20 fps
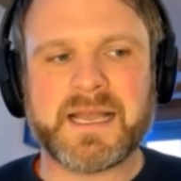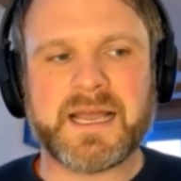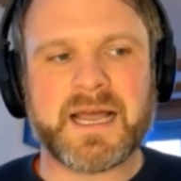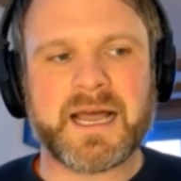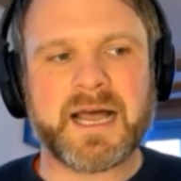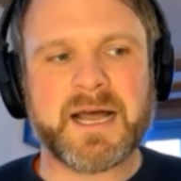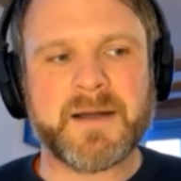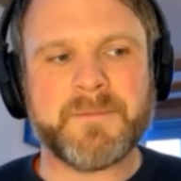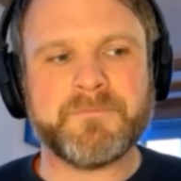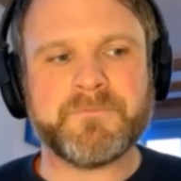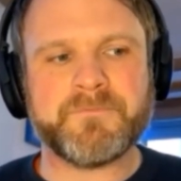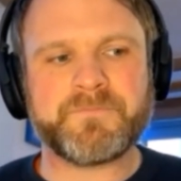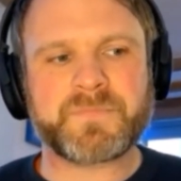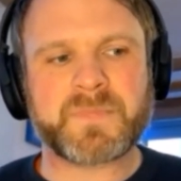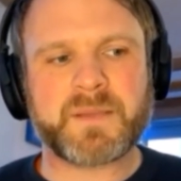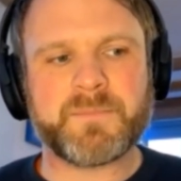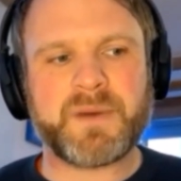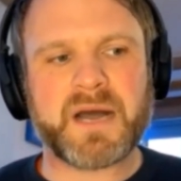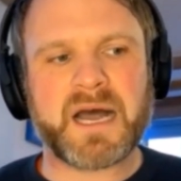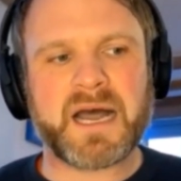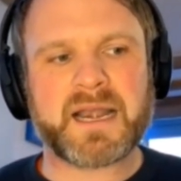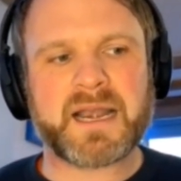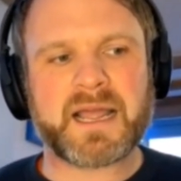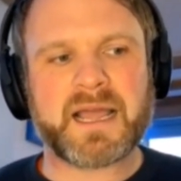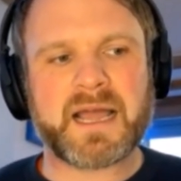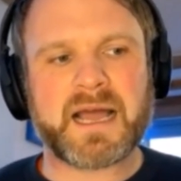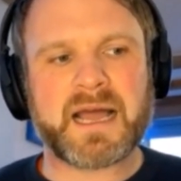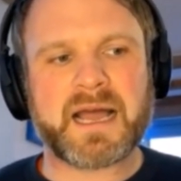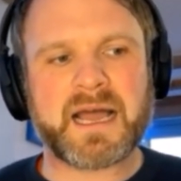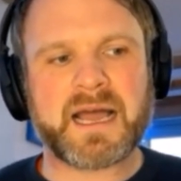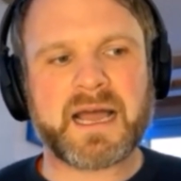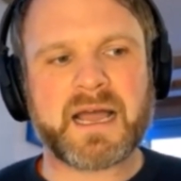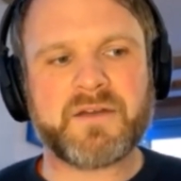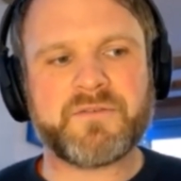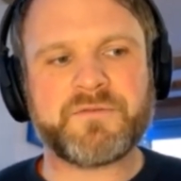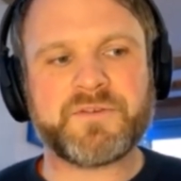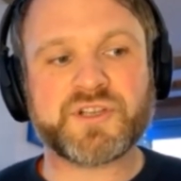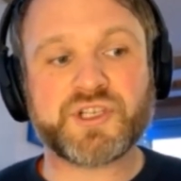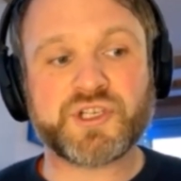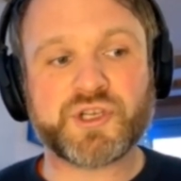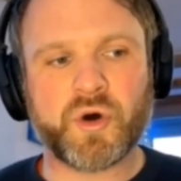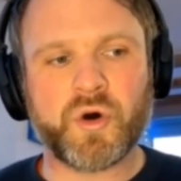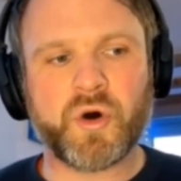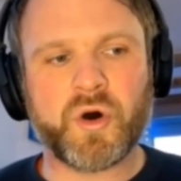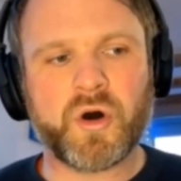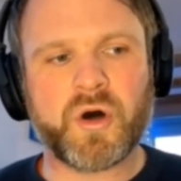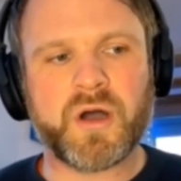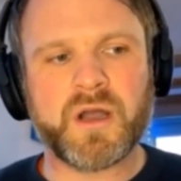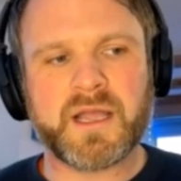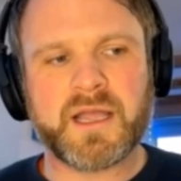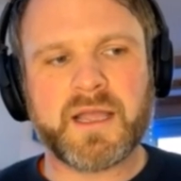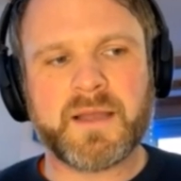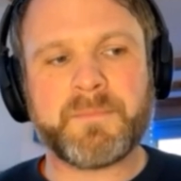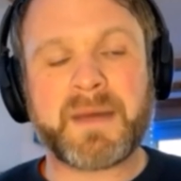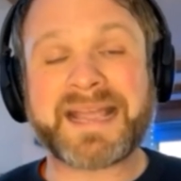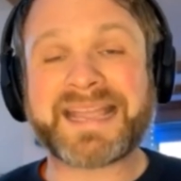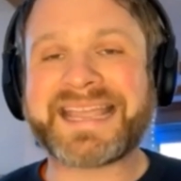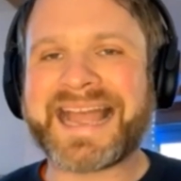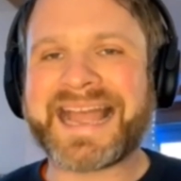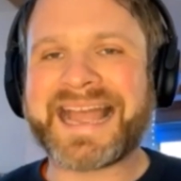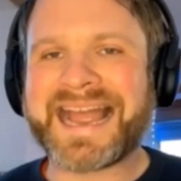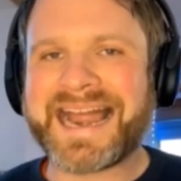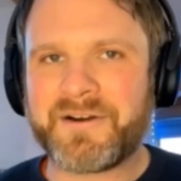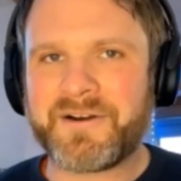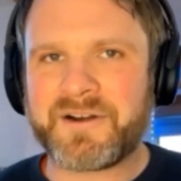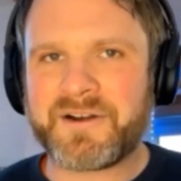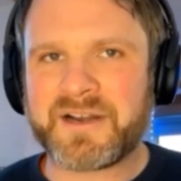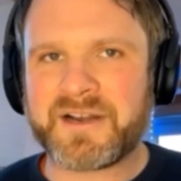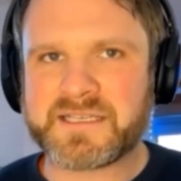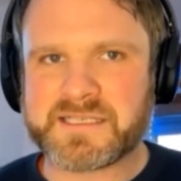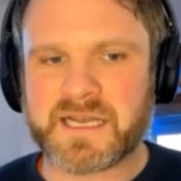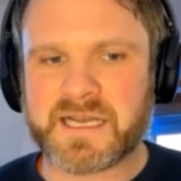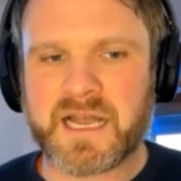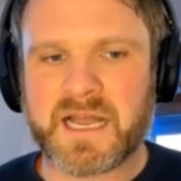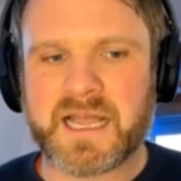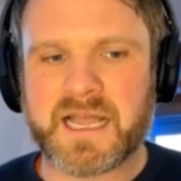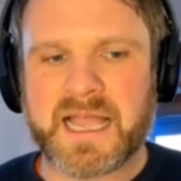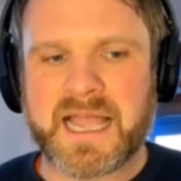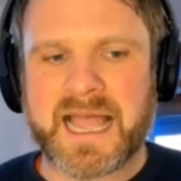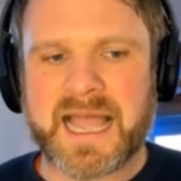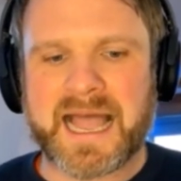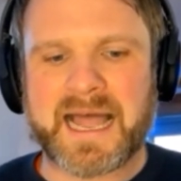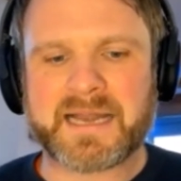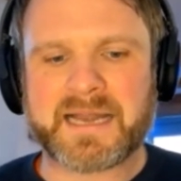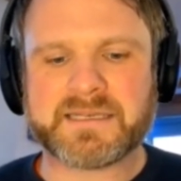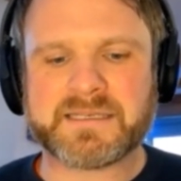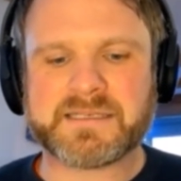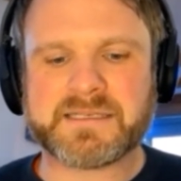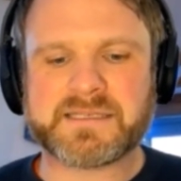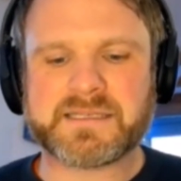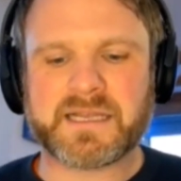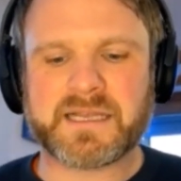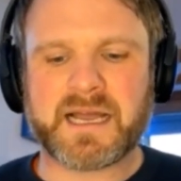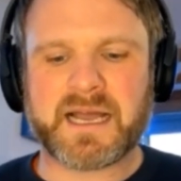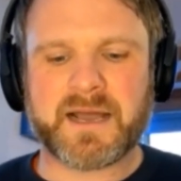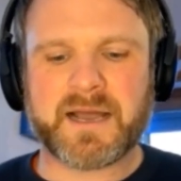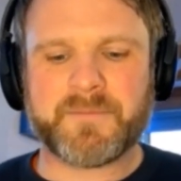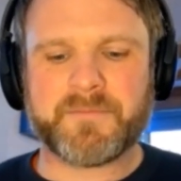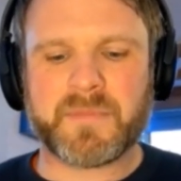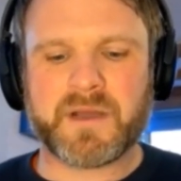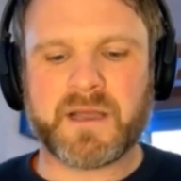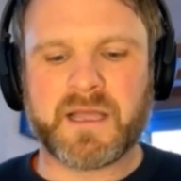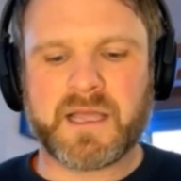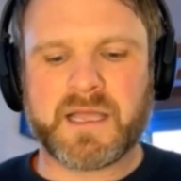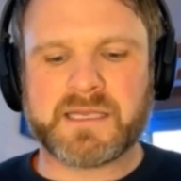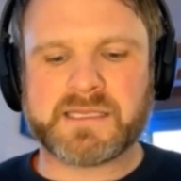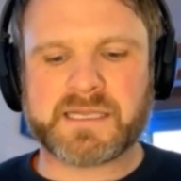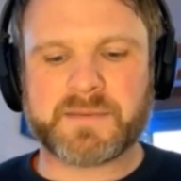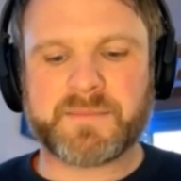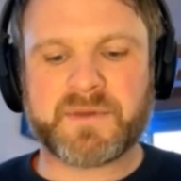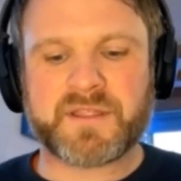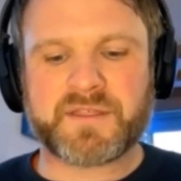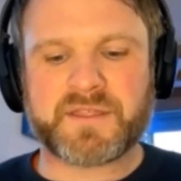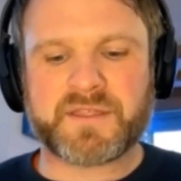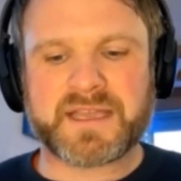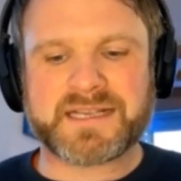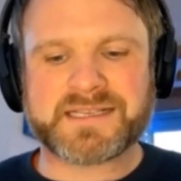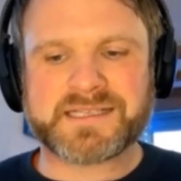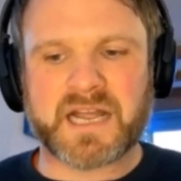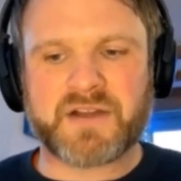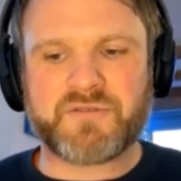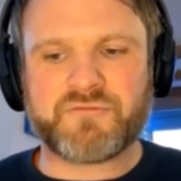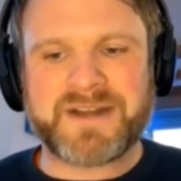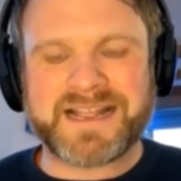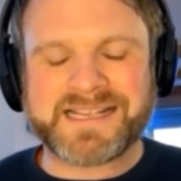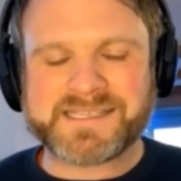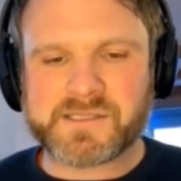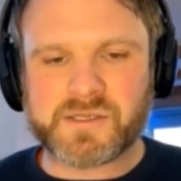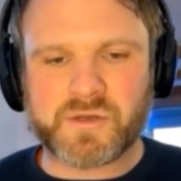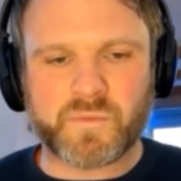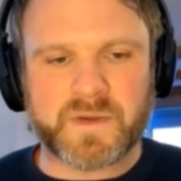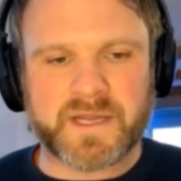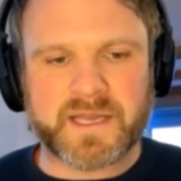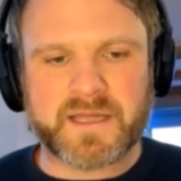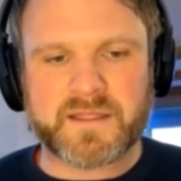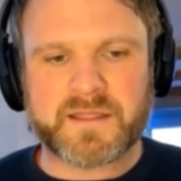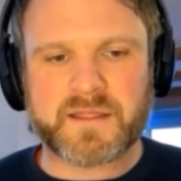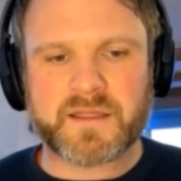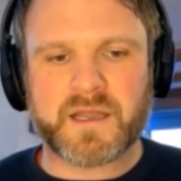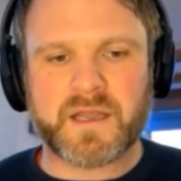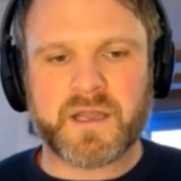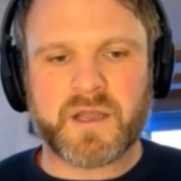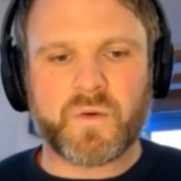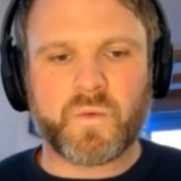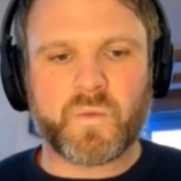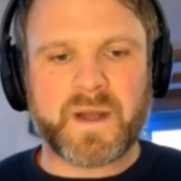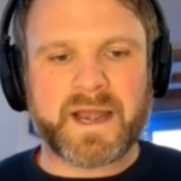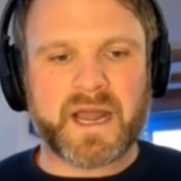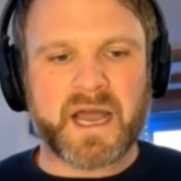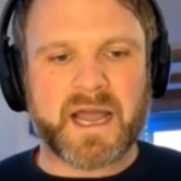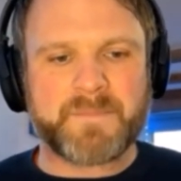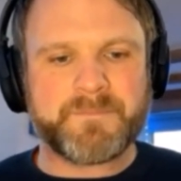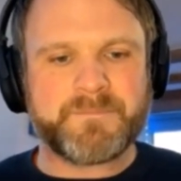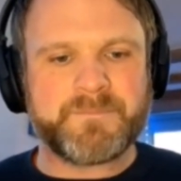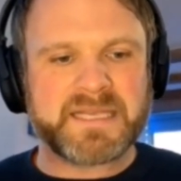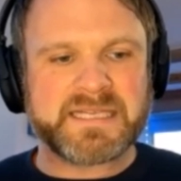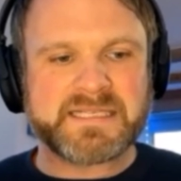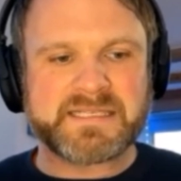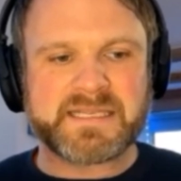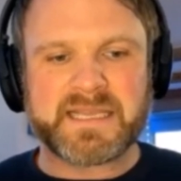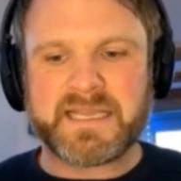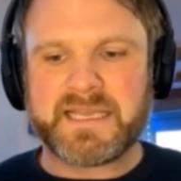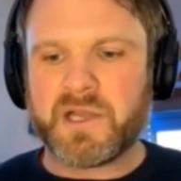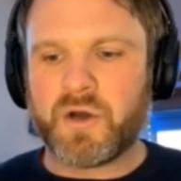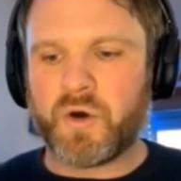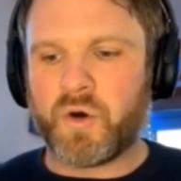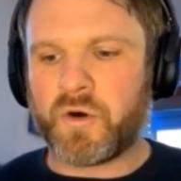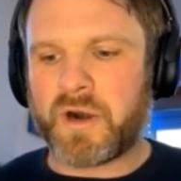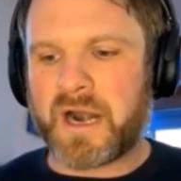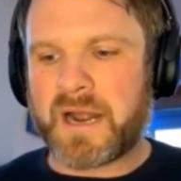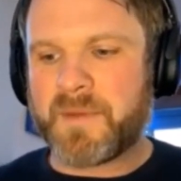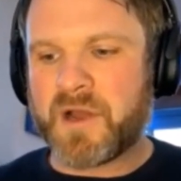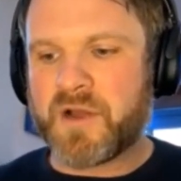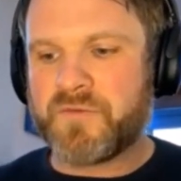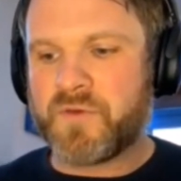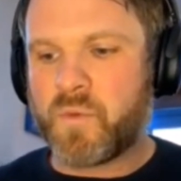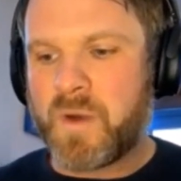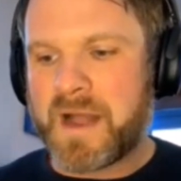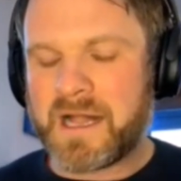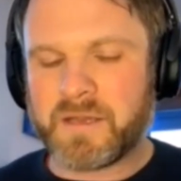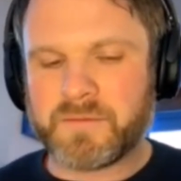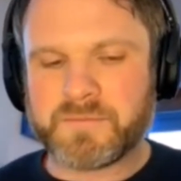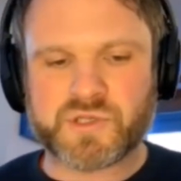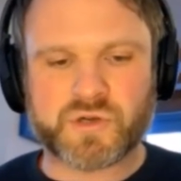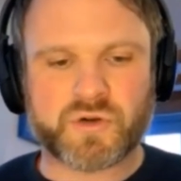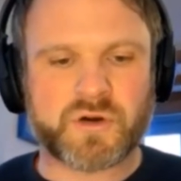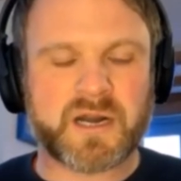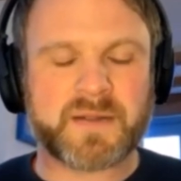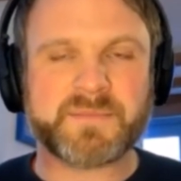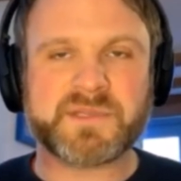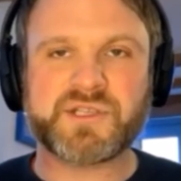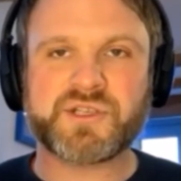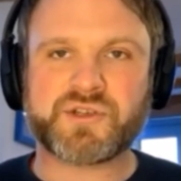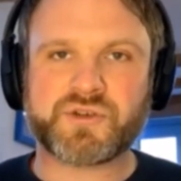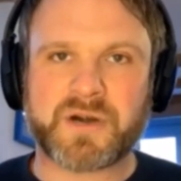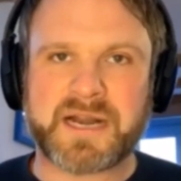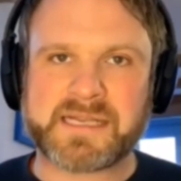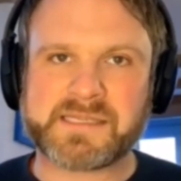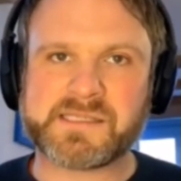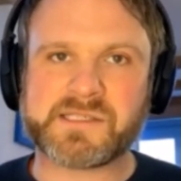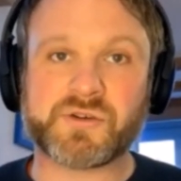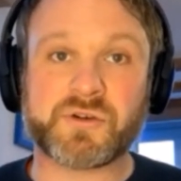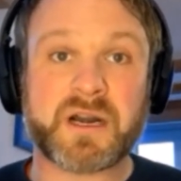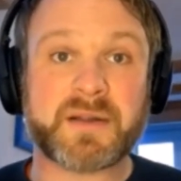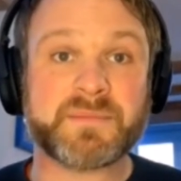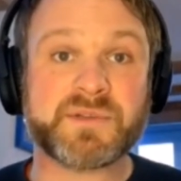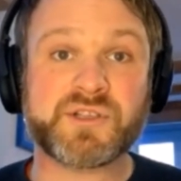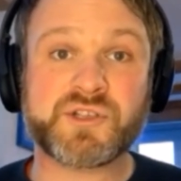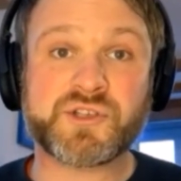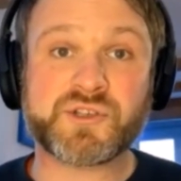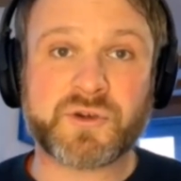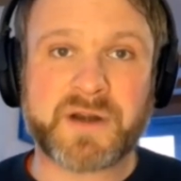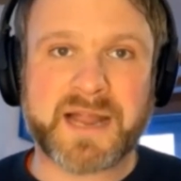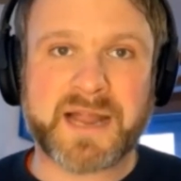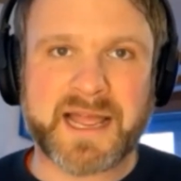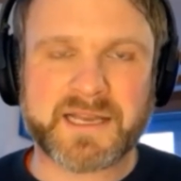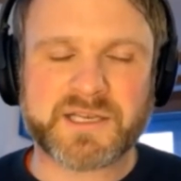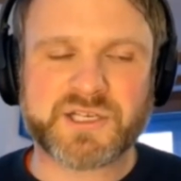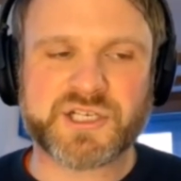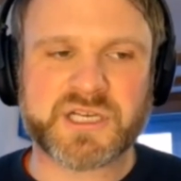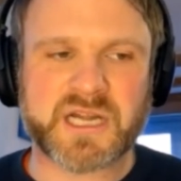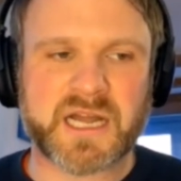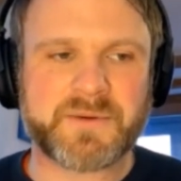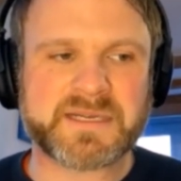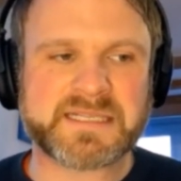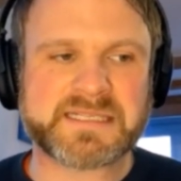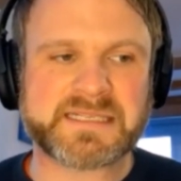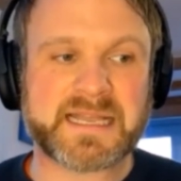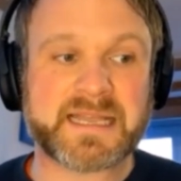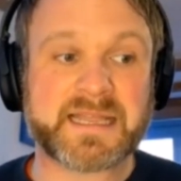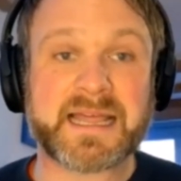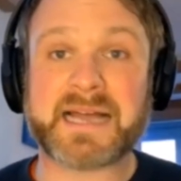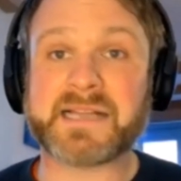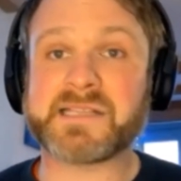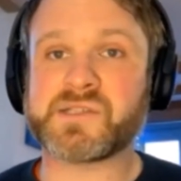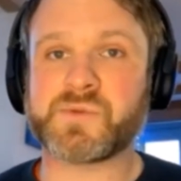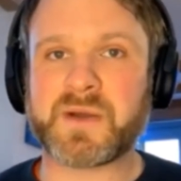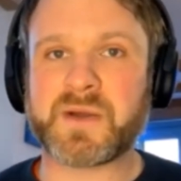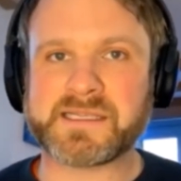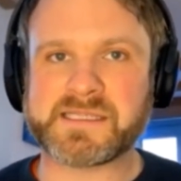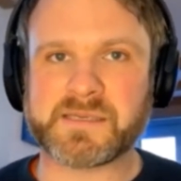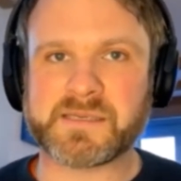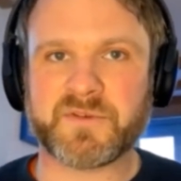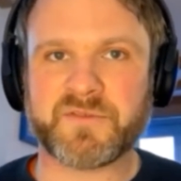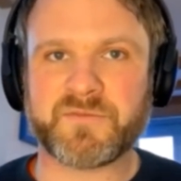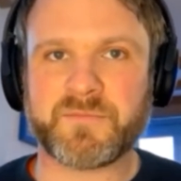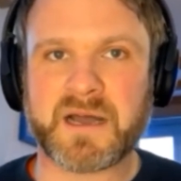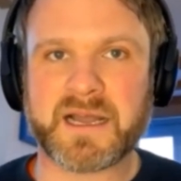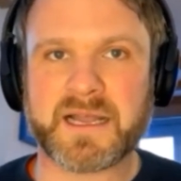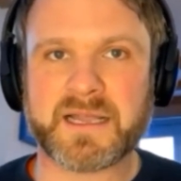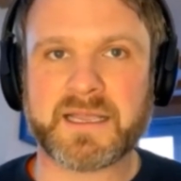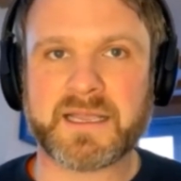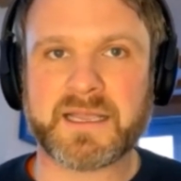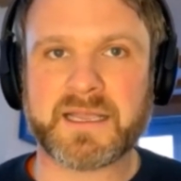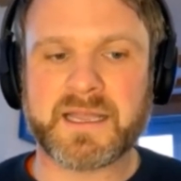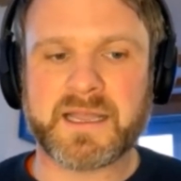But for sure, my character and some of the things I wrestle with when I'm busy, or I'm overwhelmed, or I'm stressed, or I'm stretched, I would say that's where some of my